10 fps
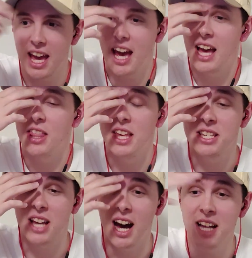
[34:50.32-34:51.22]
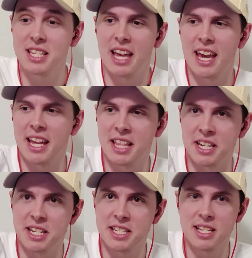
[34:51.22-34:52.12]
there's cars in the
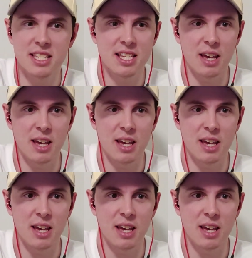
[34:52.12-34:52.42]
distance,